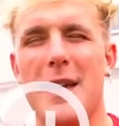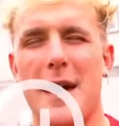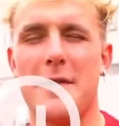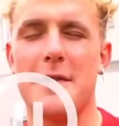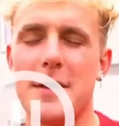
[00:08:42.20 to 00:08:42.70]

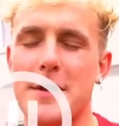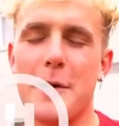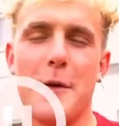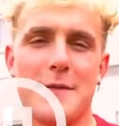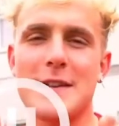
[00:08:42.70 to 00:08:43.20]
Jeff
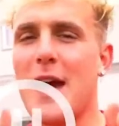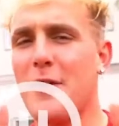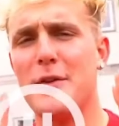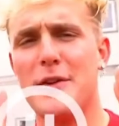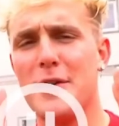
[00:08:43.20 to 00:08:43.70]
Mayweather was
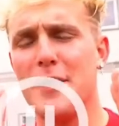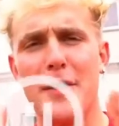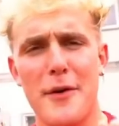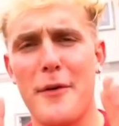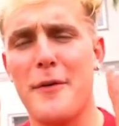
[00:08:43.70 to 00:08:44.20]
there for this
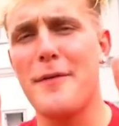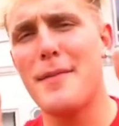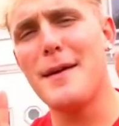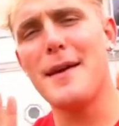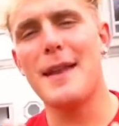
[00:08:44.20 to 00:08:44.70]
other camp.
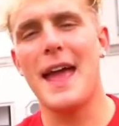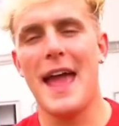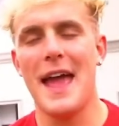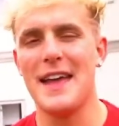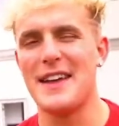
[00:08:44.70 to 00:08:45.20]

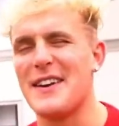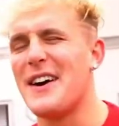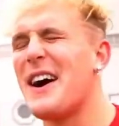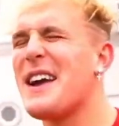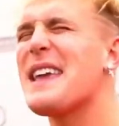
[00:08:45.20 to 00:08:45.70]

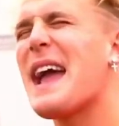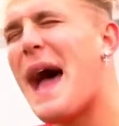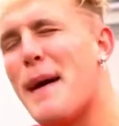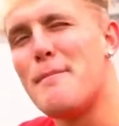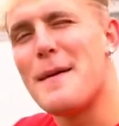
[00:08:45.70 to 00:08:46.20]

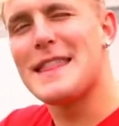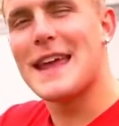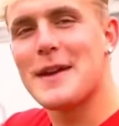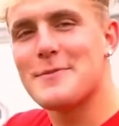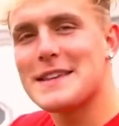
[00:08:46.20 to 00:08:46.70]
And
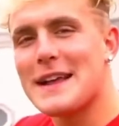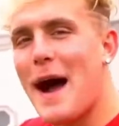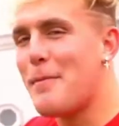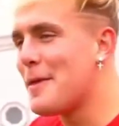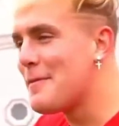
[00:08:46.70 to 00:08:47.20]
what
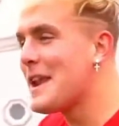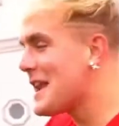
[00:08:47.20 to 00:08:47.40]
impact did he